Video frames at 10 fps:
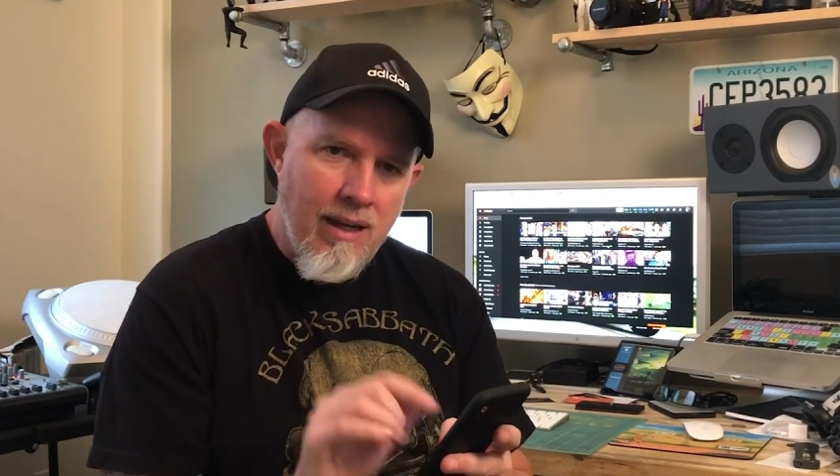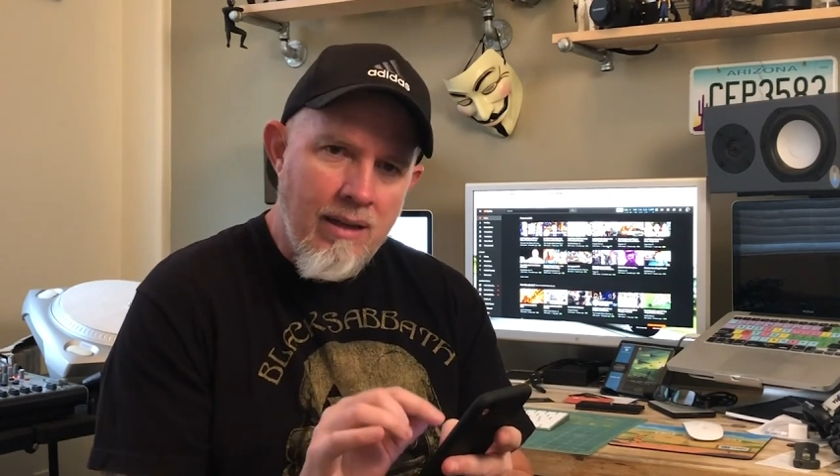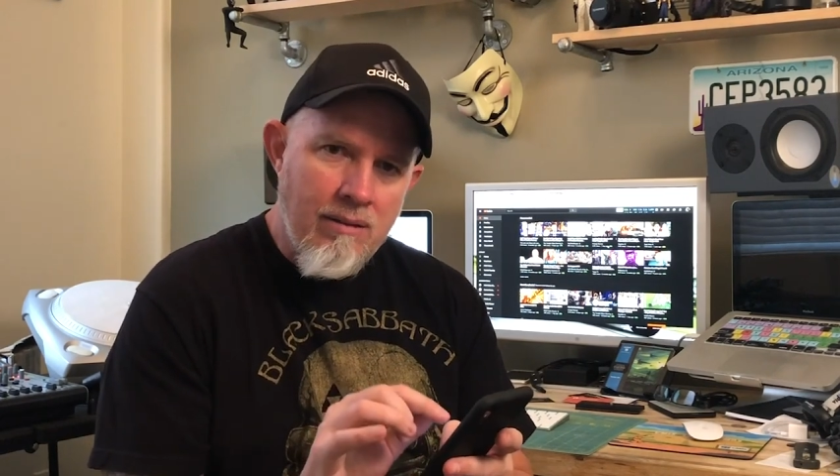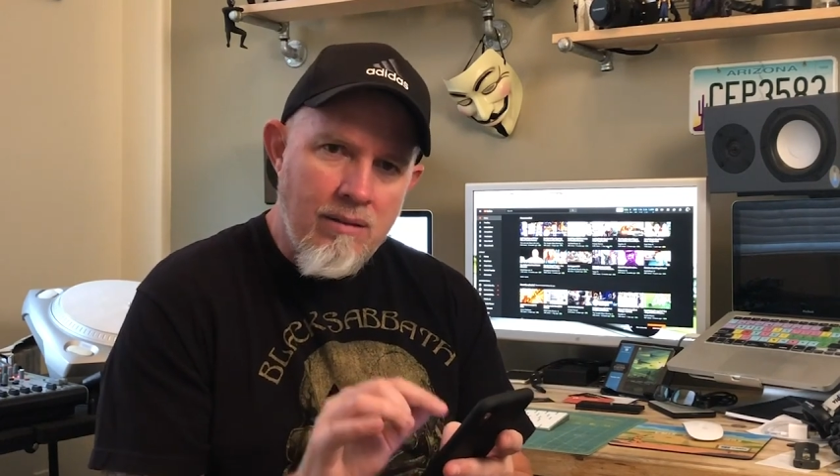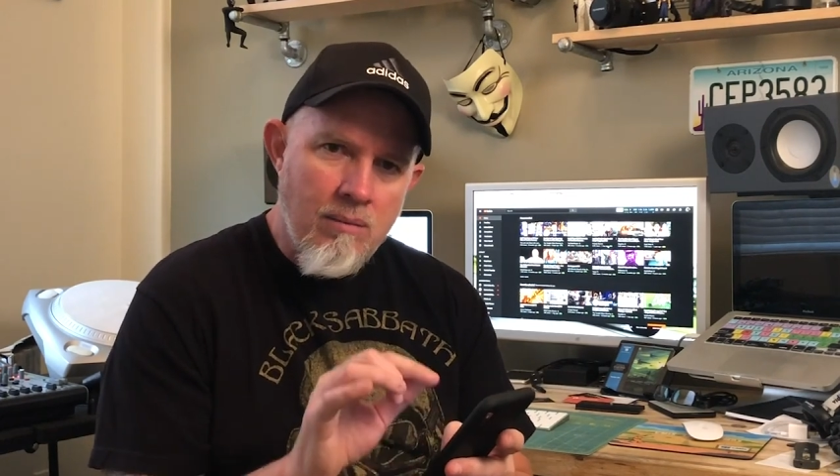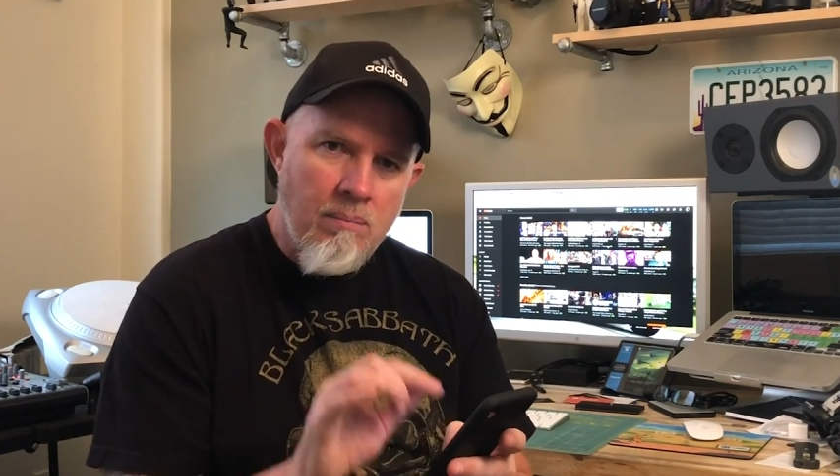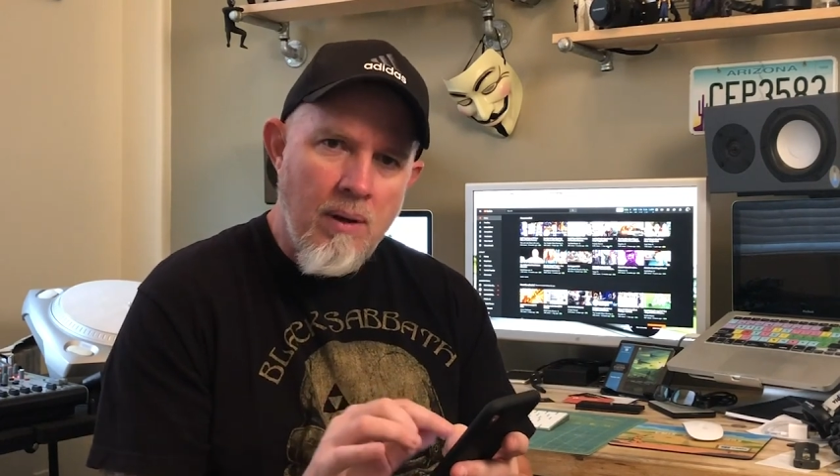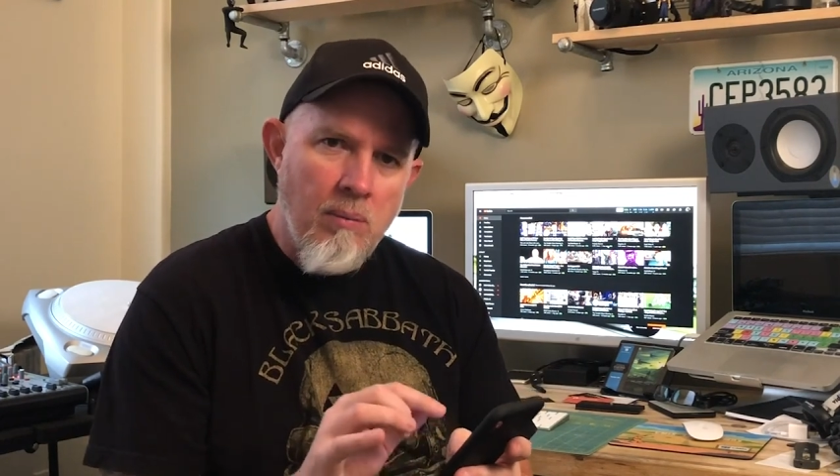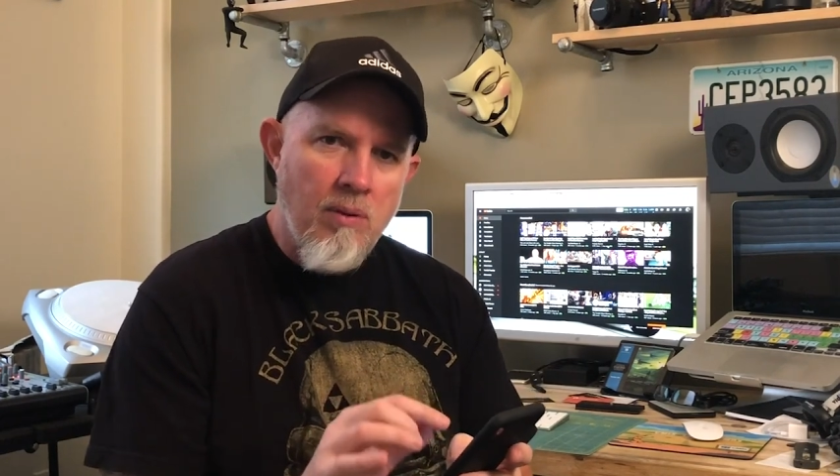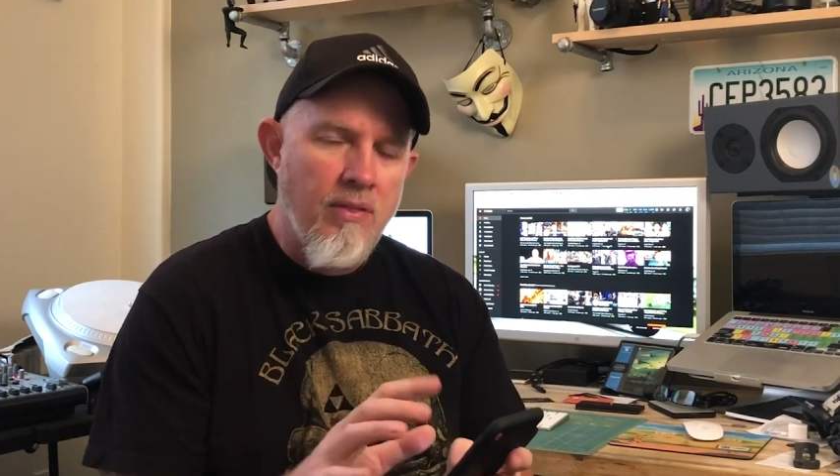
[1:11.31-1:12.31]
that little
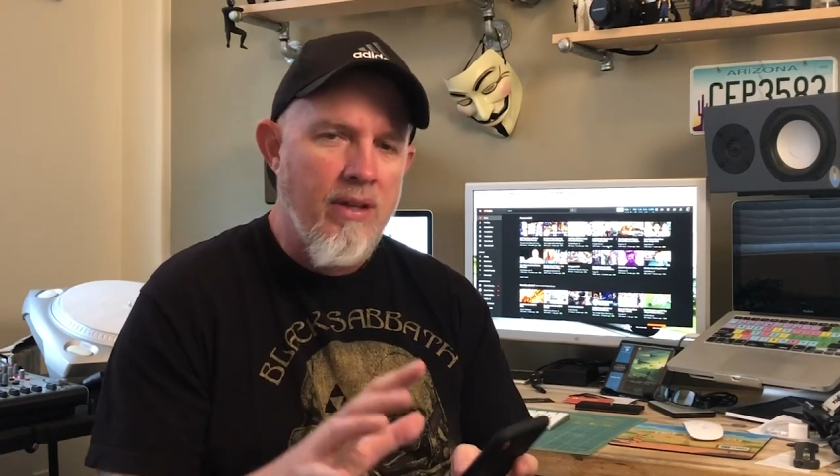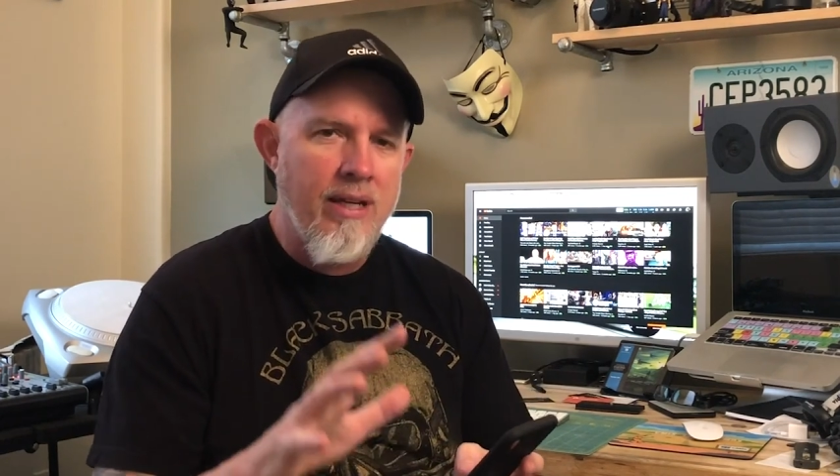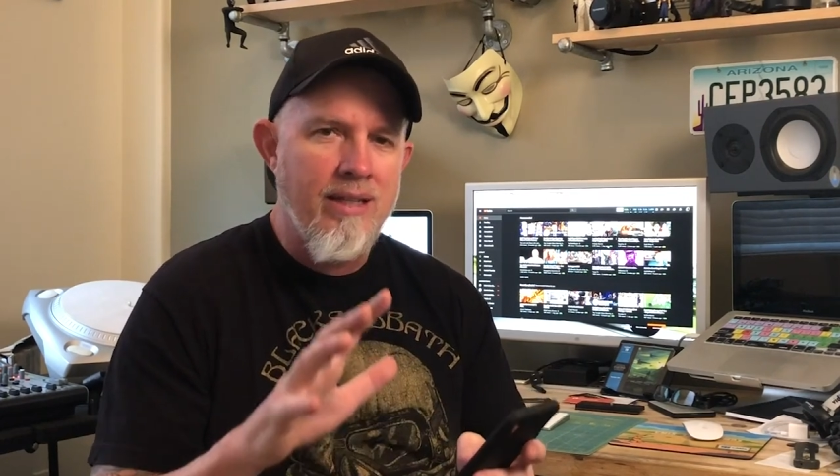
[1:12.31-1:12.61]
bubble thing,